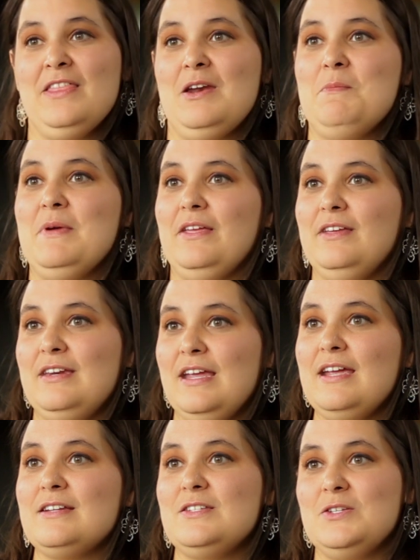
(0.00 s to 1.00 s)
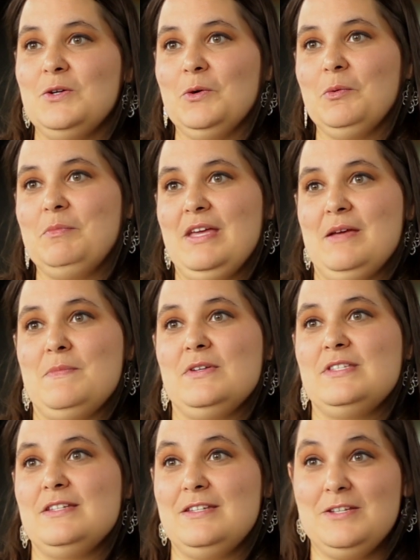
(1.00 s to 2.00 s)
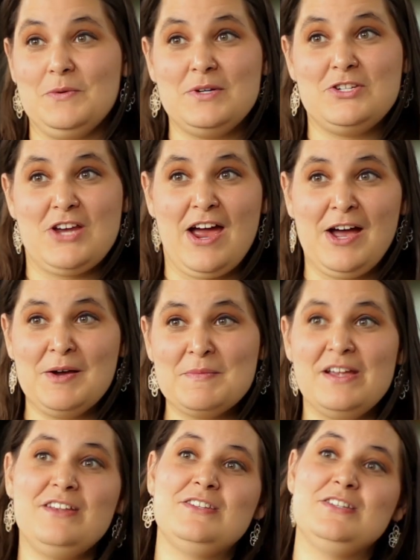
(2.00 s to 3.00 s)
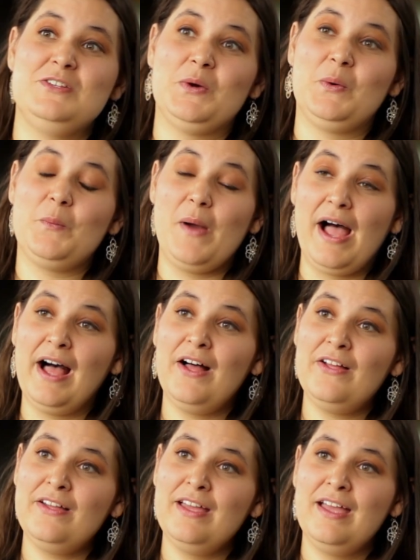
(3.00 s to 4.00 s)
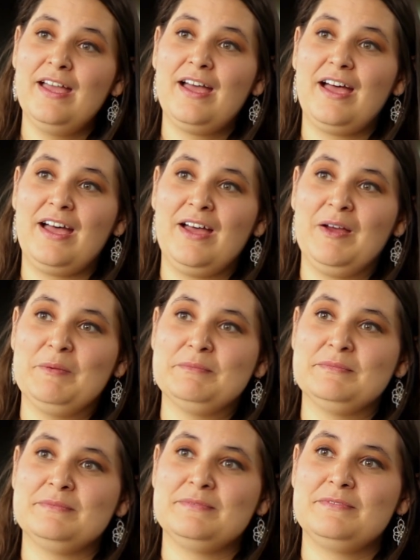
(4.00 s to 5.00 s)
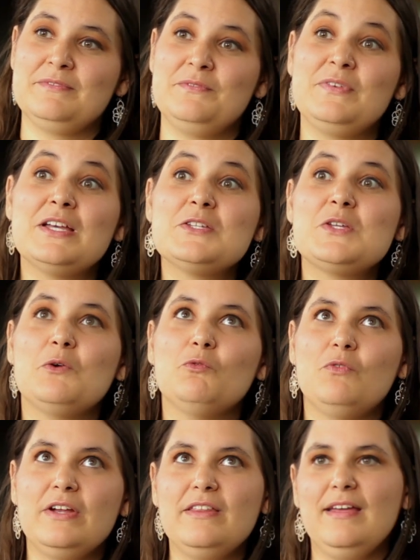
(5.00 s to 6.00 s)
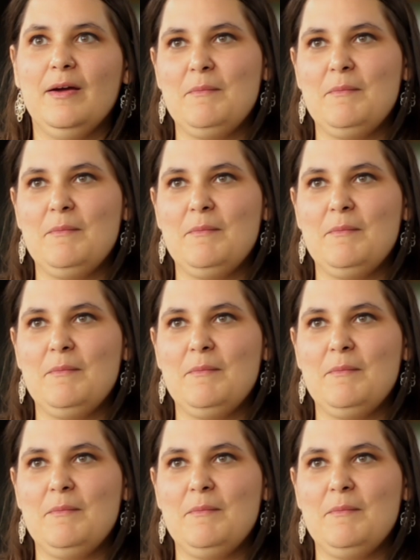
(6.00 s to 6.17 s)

That ability to be able to do a job and to do it well feels really